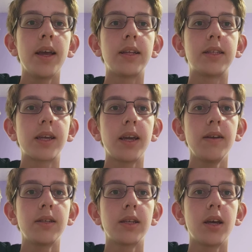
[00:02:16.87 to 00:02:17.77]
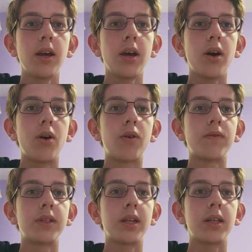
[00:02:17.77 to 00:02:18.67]
In the case
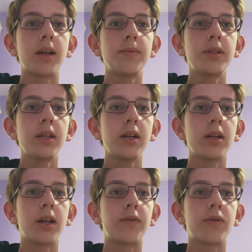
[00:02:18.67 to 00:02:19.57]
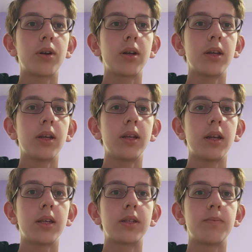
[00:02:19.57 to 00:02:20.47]
of the Napster network, it
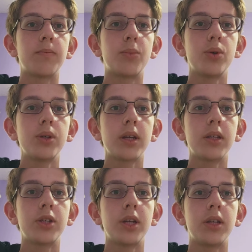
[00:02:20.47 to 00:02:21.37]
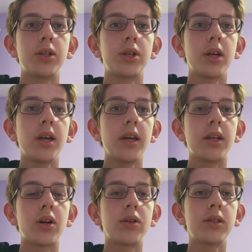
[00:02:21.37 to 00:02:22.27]
is music and change.
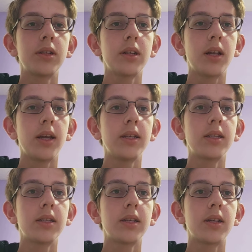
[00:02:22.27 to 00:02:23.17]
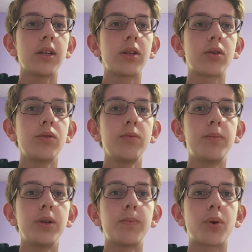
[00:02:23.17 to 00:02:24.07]
In other cases, it could
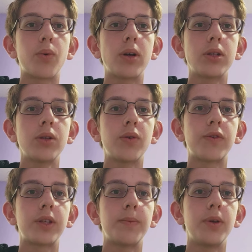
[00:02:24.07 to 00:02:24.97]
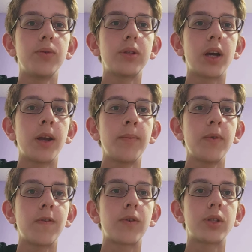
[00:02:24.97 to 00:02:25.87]
be provision of CPU
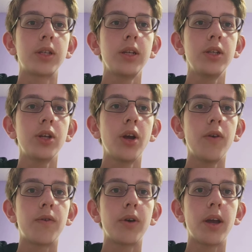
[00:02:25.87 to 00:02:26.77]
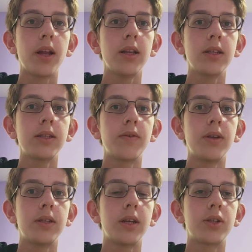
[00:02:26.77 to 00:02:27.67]
time for search for alien
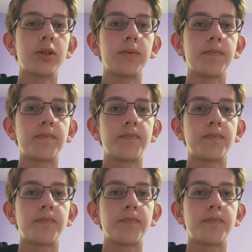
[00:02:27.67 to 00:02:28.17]
civilization.